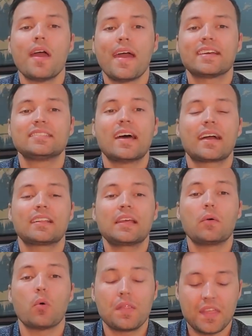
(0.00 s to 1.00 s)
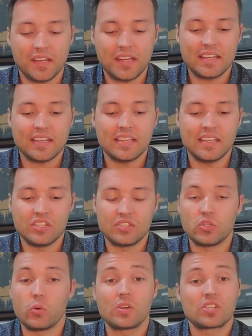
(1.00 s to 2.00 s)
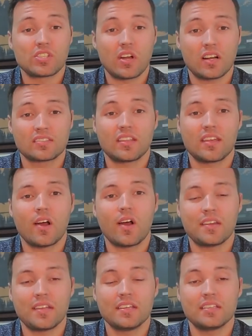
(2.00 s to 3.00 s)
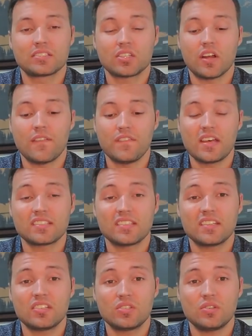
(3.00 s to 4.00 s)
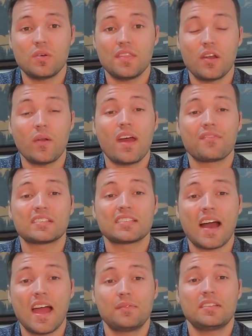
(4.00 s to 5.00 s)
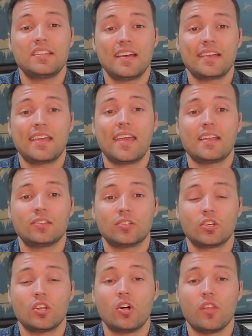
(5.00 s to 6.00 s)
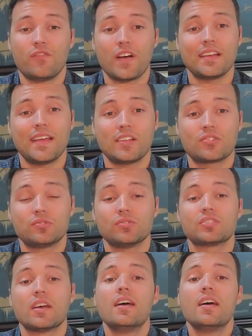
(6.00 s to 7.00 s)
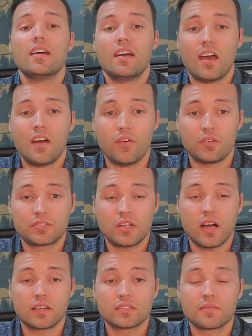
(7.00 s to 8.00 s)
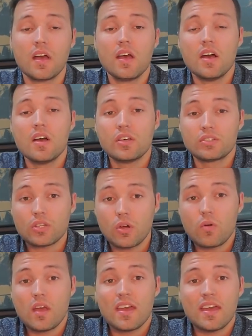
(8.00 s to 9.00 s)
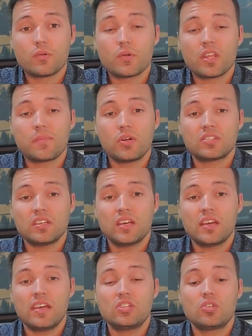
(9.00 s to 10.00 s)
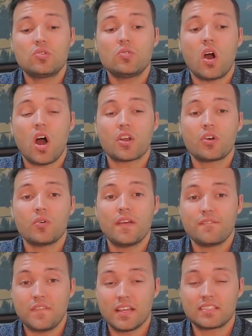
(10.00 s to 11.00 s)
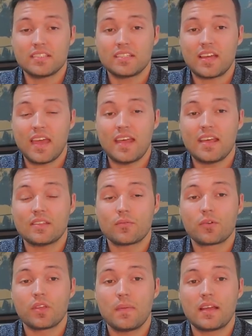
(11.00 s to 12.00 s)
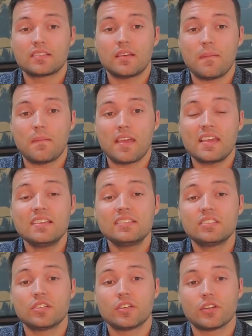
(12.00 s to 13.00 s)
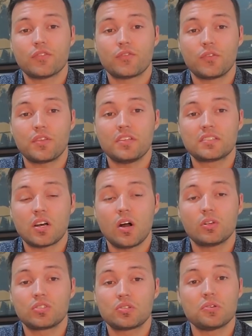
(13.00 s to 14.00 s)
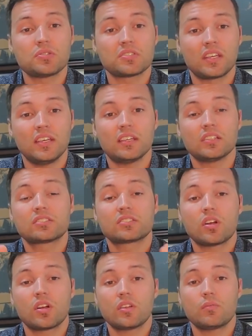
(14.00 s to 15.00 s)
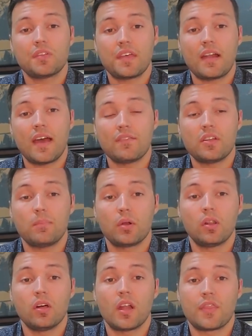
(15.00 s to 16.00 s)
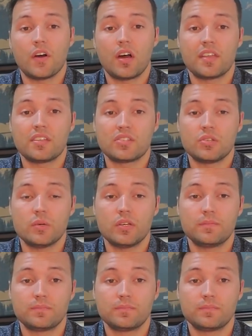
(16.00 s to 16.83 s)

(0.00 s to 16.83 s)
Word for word: exactly what they need to get into, which stocks they need to start investing into, and they don't have the time to dedicate and learn all the financials of their stocks. So it really puts it into auto investing, and it really makes it easier for these college students to get started without having to put a lot of thought into it.